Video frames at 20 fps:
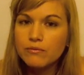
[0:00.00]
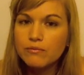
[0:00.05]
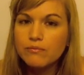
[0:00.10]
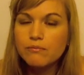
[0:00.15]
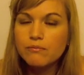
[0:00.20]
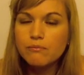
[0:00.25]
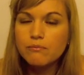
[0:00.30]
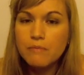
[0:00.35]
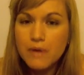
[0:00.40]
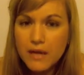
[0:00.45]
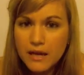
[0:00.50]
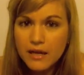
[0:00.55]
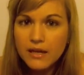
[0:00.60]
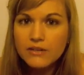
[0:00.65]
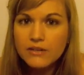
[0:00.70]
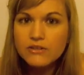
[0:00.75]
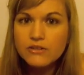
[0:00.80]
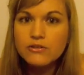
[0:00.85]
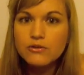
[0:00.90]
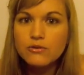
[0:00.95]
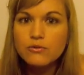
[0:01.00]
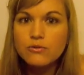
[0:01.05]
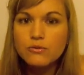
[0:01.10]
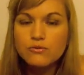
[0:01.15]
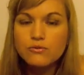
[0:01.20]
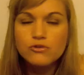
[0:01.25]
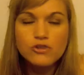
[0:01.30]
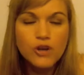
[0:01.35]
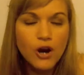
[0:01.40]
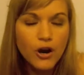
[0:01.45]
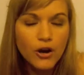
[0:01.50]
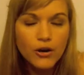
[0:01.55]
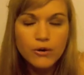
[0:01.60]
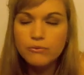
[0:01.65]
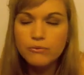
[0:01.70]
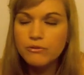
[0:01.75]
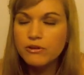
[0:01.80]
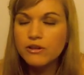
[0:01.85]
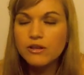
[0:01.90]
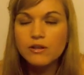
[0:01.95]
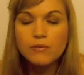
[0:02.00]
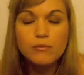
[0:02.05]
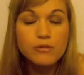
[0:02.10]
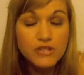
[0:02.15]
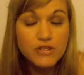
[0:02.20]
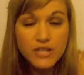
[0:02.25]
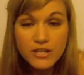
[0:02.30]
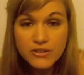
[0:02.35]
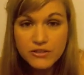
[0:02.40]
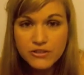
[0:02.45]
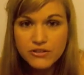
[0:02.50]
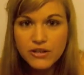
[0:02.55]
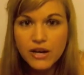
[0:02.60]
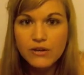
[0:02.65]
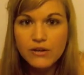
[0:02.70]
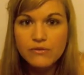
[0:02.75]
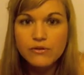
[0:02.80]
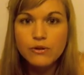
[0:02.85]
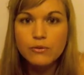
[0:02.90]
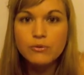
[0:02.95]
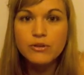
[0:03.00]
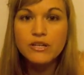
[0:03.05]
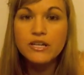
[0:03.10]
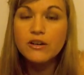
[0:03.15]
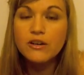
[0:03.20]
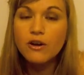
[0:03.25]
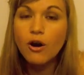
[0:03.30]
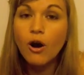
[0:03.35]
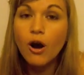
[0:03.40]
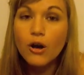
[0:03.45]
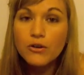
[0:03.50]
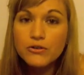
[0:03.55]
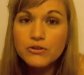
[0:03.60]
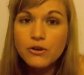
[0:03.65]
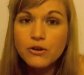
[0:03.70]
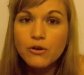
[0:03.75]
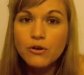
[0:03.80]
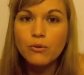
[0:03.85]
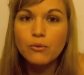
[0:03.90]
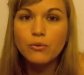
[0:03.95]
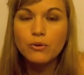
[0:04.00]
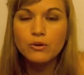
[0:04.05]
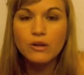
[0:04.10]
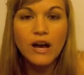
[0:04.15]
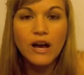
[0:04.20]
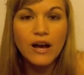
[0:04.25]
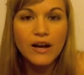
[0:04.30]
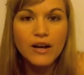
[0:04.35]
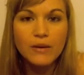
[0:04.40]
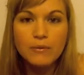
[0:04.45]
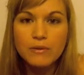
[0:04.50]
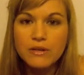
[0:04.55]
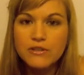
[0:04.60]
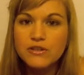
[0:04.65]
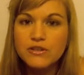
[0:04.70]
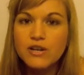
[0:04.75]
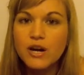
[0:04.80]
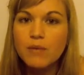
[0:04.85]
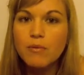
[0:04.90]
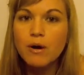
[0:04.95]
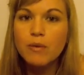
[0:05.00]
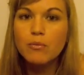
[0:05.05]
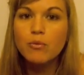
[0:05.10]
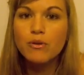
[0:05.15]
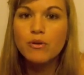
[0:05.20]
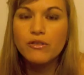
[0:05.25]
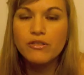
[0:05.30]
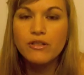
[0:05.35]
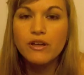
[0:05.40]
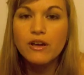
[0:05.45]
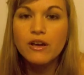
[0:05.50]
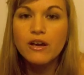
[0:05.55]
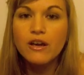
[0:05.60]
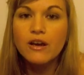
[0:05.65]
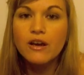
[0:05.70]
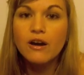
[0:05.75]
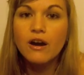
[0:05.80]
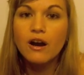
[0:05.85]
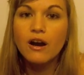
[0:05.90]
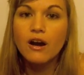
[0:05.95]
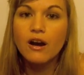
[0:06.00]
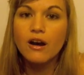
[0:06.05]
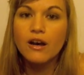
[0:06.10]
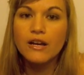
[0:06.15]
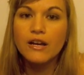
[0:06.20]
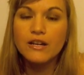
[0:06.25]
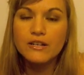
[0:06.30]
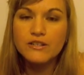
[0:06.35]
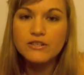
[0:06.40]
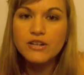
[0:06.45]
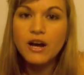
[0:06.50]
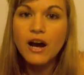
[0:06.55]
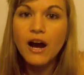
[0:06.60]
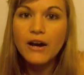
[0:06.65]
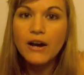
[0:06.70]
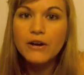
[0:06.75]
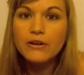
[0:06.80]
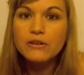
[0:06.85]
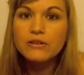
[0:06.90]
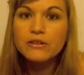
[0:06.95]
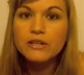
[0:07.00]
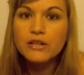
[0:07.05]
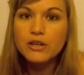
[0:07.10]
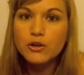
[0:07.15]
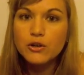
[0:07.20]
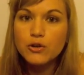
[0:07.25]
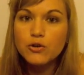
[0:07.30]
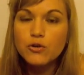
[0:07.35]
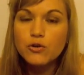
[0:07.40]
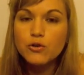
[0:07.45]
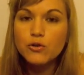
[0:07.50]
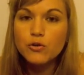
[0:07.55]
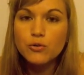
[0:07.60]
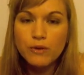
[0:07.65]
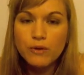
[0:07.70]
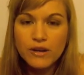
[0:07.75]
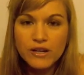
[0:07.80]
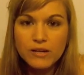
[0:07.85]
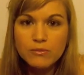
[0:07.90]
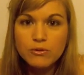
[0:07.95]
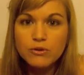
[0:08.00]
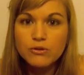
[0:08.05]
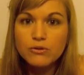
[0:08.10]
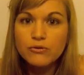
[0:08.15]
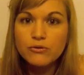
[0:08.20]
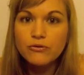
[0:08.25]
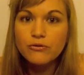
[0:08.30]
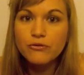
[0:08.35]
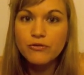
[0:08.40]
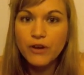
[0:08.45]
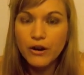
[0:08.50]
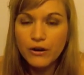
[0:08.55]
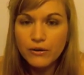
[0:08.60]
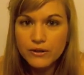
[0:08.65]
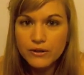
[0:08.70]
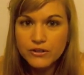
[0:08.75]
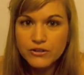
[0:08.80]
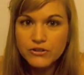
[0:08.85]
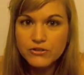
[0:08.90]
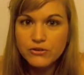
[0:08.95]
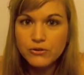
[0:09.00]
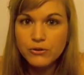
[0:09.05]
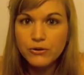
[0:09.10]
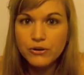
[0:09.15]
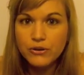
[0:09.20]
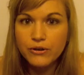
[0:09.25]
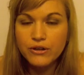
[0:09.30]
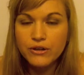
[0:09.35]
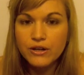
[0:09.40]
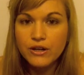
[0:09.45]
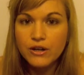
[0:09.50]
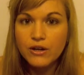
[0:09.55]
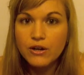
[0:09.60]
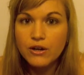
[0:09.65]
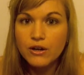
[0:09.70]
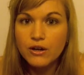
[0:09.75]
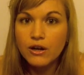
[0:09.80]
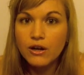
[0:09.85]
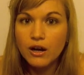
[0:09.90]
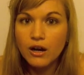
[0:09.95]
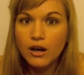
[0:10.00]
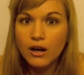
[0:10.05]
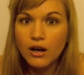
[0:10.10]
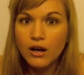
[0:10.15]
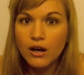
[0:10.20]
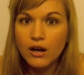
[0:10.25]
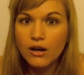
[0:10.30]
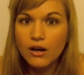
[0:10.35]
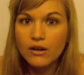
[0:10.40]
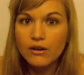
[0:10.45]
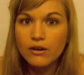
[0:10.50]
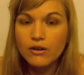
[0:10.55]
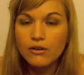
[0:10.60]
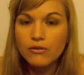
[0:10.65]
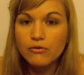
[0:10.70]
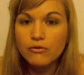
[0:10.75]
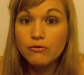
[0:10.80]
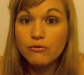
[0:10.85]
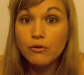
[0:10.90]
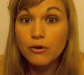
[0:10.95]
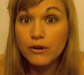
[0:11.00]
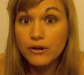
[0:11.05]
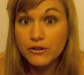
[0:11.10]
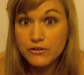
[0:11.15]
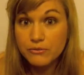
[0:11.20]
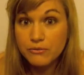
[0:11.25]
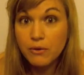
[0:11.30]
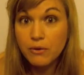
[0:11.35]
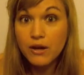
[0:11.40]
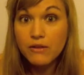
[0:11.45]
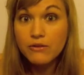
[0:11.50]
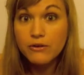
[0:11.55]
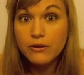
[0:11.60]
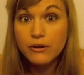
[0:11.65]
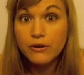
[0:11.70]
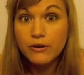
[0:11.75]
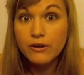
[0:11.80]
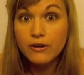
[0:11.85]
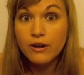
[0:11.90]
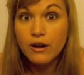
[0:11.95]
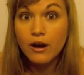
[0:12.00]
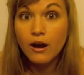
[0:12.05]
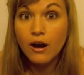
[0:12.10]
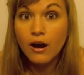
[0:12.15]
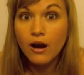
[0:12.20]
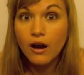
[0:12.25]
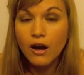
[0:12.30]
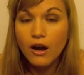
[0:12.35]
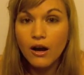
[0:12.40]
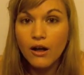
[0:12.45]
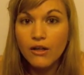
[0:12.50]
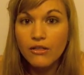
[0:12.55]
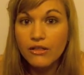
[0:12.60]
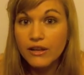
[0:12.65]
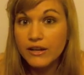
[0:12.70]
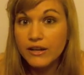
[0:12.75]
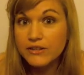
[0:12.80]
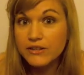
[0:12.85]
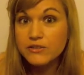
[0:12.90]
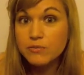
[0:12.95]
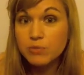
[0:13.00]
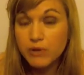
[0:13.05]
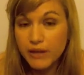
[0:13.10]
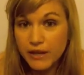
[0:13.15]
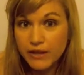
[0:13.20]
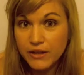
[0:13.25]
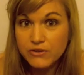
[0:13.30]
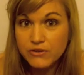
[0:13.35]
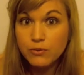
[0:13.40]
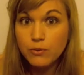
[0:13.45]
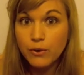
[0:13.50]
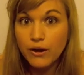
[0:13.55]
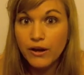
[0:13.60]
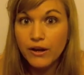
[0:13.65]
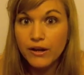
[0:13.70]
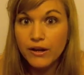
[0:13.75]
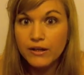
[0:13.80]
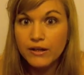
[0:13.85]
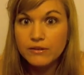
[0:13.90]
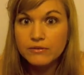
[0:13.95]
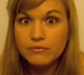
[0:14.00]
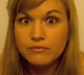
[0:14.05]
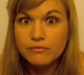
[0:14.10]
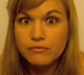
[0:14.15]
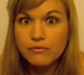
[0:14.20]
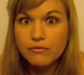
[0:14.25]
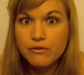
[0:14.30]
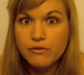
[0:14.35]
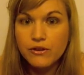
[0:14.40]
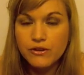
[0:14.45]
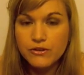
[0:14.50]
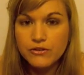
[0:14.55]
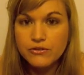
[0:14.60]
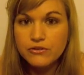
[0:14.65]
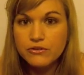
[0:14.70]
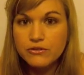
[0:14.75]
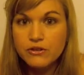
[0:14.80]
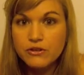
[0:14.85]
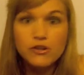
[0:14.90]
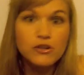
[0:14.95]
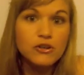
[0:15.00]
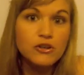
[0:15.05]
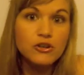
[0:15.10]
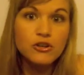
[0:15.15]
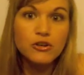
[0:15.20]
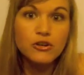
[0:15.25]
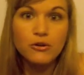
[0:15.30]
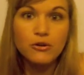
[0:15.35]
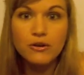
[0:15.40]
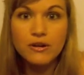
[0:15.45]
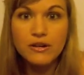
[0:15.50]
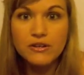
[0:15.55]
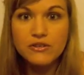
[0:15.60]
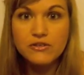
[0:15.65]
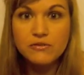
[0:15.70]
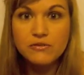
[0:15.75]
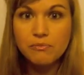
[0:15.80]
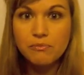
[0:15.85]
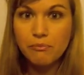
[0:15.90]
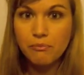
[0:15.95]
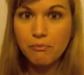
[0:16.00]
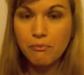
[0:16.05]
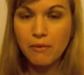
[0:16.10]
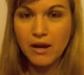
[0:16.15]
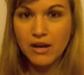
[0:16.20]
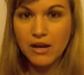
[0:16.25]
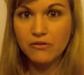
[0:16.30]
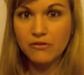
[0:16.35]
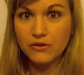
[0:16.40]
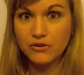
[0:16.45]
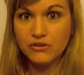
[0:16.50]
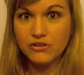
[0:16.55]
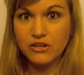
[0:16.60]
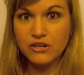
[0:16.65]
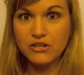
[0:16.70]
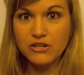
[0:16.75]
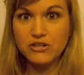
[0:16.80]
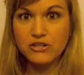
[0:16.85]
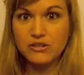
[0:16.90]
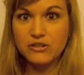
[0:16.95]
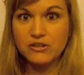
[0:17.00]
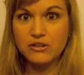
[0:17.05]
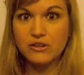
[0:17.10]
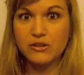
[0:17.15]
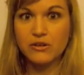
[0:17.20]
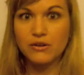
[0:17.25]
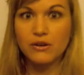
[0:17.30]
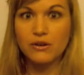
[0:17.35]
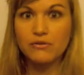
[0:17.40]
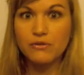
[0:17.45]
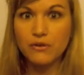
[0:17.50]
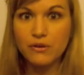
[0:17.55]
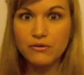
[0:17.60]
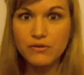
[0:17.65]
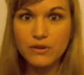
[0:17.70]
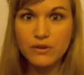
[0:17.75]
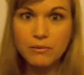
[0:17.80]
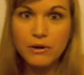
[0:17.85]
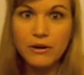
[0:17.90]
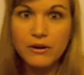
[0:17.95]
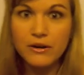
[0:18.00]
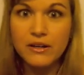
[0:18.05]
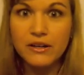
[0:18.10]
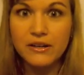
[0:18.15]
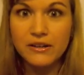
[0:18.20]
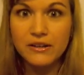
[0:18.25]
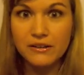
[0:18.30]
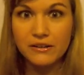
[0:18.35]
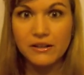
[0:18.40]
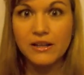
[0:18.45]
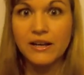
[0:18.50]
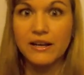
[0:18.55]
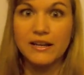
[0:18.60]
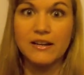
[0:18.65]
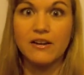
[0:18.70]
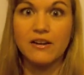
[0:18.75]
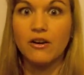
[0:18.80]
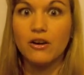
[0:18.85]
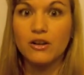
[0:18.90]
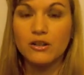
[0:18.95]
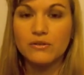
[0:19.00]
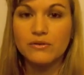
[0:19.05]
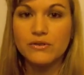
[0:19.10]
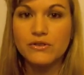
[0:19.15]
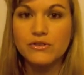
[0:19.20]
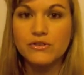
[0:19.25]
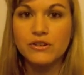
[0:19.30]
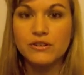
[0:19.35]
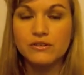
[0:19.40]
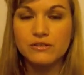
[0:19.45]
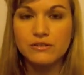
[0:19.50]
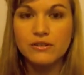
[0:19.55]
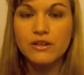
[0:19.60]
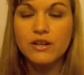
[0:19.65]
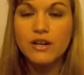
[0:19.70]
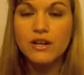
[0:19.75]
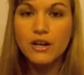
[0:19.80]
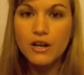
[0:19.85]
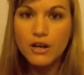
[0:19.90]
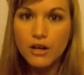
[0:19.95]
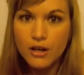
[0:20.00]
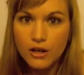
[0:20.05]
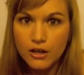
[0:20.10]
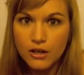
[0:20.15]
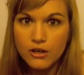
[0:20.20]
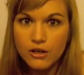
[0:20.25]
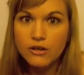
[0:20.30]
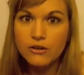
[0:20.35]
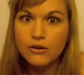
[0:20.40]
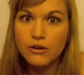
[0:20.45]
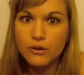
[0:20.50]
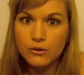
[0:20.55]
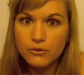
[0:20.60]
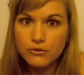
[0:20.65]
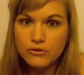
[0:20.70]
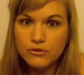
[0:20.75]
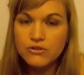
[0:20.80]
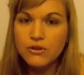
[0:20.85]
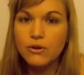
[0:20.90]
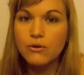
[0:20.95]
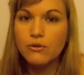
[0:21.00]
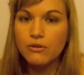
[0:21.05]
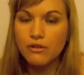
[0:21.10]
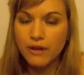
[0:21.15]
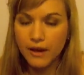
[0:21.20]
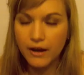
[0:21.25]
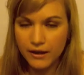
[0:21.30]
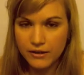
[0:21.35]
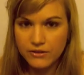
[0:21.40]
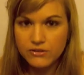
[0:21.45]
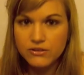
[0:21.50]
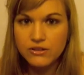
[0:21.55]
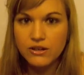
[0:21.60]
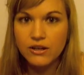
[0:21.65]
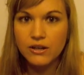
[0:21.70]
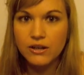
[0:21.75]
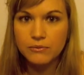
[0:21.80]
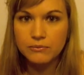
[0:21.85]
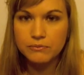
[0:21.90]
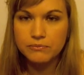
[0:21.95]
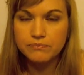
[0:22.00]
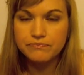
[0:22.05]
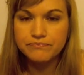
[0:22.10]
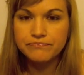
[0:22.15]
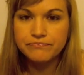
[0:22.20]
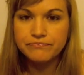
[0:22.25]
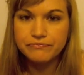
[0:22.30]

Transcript: me to charm the bejesus out of her, but he could also rely on me to come up with an entirely credible fairy story for his mother that explains away this curious manifestation of an American, like, all of a sudden, so that sua